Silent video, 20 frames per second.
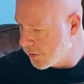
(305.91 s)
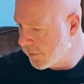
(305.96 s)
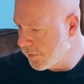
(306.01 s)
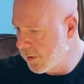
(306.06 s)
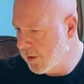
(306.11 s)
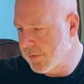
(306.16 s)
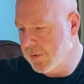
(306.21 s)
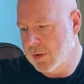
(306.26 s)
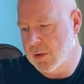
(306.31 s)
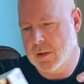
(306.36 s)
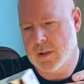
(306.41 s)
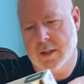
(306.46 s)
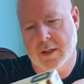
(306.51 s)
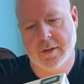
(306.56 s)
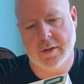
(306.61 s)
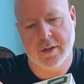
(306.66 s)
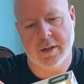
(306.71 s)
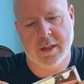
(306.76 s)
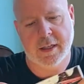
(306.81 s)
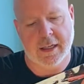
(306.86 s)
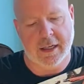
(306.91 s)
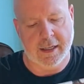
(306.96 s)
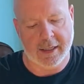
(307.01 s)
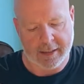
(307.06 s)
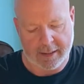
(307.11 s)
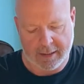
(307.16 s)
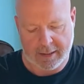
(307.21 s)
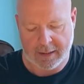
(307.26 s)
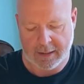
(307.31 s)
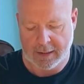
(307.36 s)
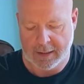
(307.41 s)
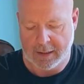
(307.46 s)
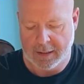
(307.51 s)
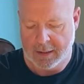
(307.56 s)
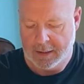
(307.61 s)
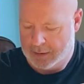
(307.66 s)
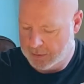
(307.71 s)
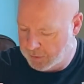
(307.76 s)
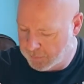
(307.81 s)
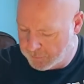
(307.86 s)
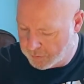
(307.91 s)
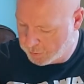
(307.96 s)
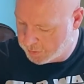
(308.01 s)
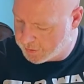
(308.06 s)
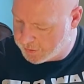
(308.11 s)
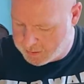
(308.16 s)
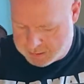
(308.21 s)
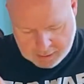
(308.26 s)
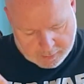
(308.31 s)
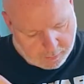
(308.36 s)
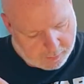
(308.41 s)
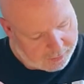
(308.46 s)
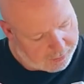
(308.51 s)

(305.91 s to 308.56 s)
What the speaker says: if you have a look at that, you've got the Star Wars